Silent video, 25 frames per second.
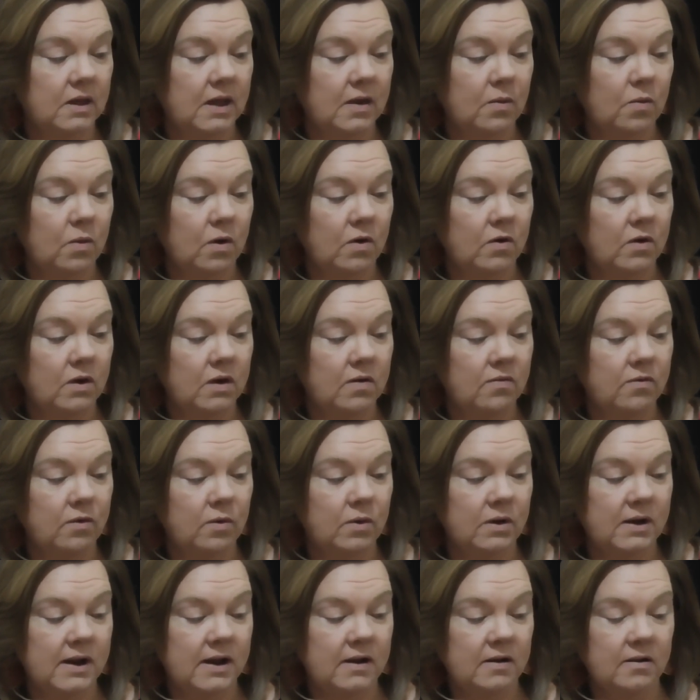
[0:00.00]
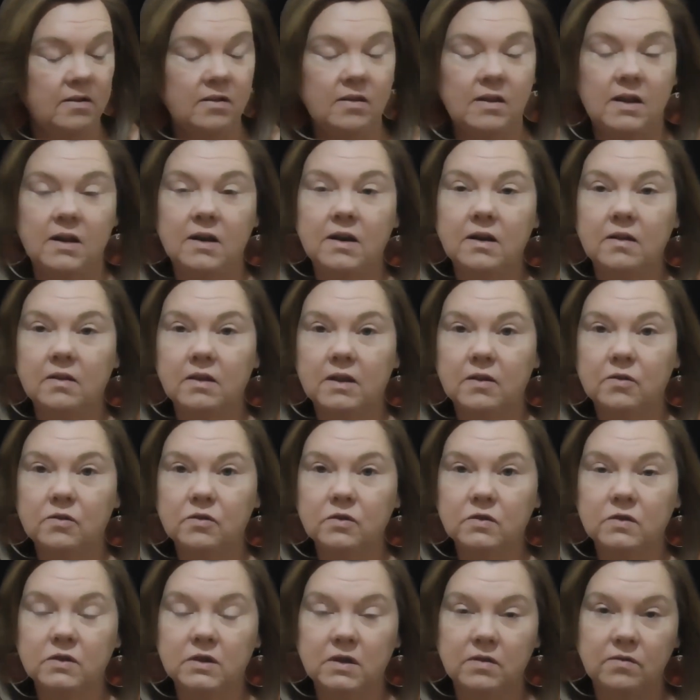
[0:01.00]
they won't give you an anaesthetic, they'll
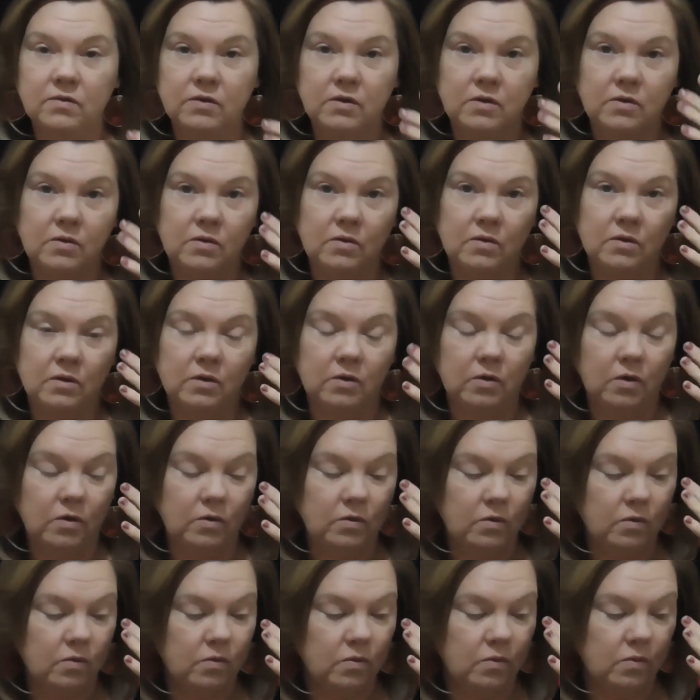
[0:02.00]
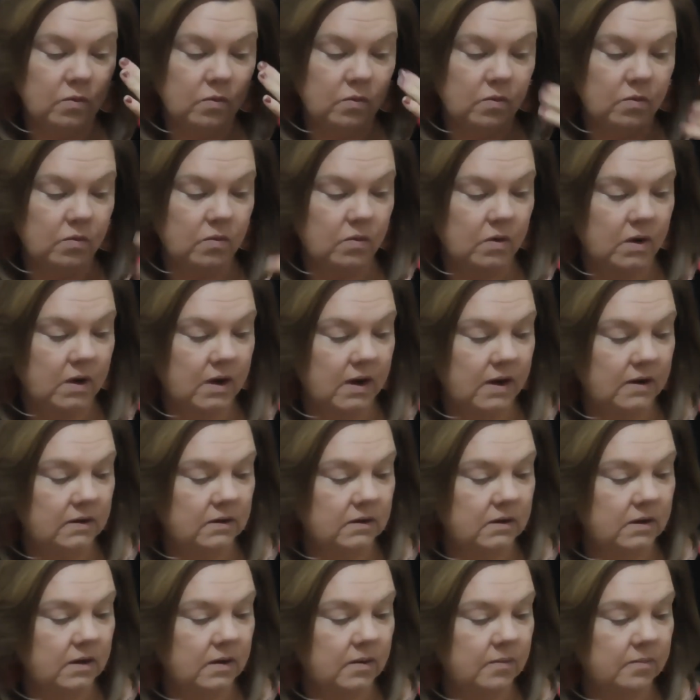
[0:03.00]
just give you a local,
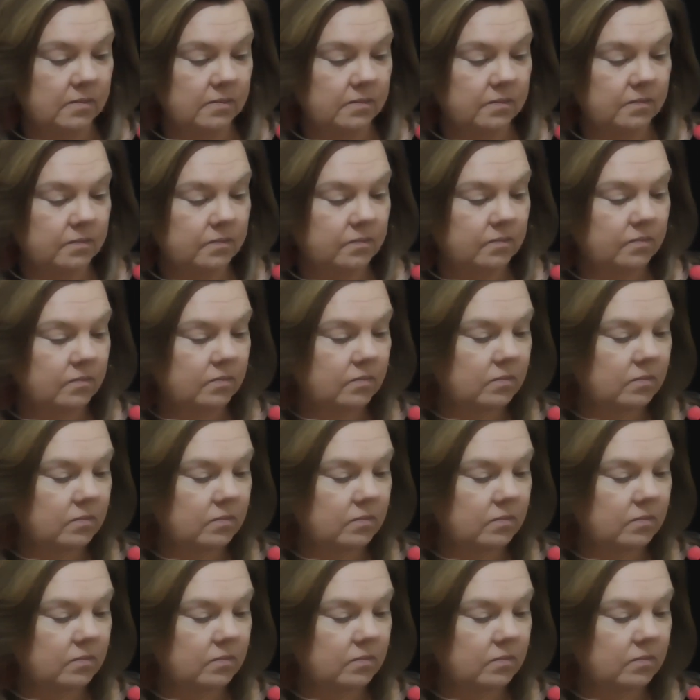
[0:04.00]
and